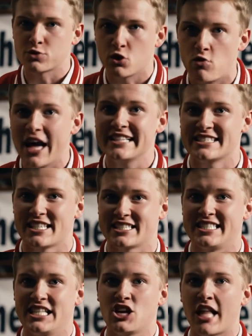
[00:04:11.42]
was erased in a
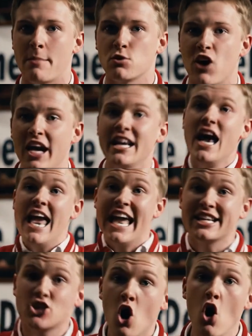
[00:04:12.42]
single upgrade?
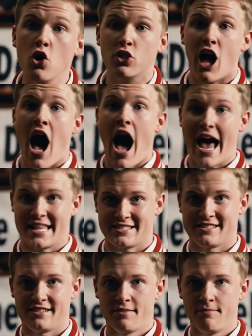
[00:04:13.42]
It's all
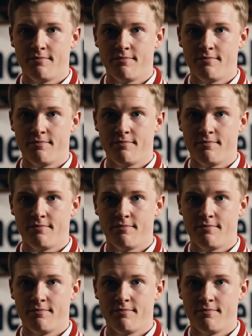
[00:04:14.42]
lies!